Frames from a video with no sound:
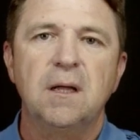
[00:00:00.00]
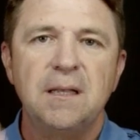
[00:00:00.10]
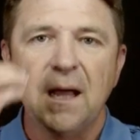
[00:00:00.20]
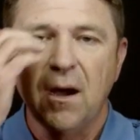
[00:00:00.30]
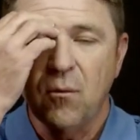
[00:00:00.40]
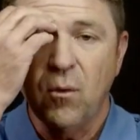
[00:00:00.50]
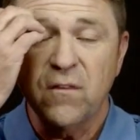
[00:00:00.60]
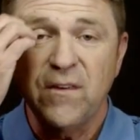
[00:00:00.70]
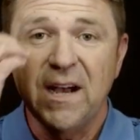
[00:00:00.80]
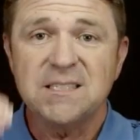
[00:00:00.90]
Now, what's
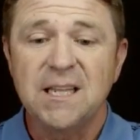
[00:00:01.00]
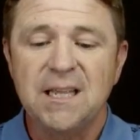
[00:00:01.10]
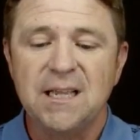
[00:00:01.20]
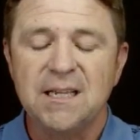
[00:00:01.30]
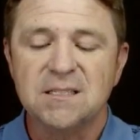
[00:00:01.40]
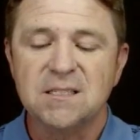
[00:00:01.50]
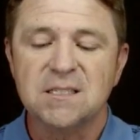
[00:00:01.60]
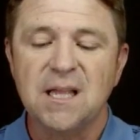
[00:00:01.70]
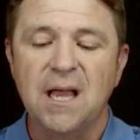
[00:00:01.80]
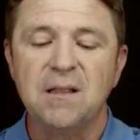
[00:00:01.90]
fascinating is, is
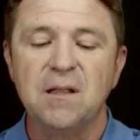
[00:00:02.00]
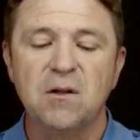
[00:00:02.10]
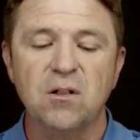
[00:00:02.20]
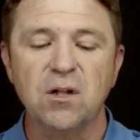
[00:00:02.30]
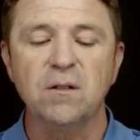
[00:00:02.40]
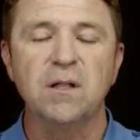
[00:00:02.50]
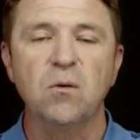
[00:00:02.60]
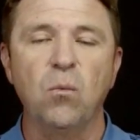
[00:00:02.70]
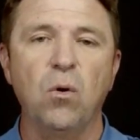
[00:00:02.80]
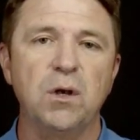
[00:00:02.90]
that clearly
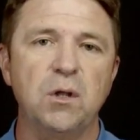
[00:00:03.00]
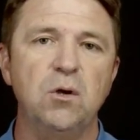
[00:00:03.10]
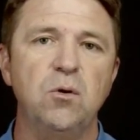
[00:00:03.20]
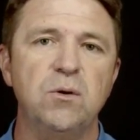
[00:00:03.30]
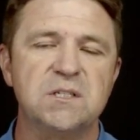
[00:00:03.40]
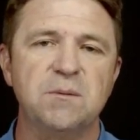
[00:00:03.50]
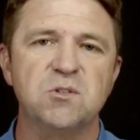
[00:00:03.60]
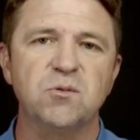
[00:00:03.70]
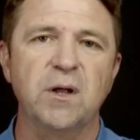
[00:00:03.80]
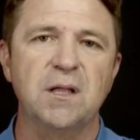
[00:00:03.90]
the one who is
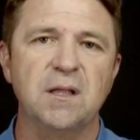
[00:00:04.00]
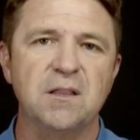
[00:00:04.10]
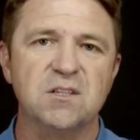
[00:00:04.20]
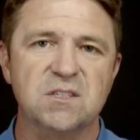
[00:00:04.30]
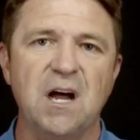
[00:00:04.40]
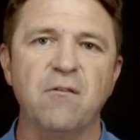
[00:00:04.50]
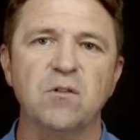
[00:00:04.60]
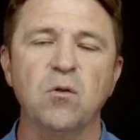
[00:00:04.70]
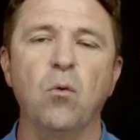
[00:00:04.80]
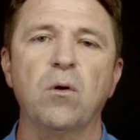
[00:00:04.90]
demonstrating the
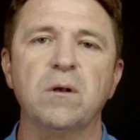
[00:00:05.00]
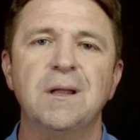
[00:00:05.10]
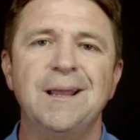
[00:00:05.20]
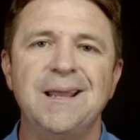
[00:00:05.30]
sovereign Lord,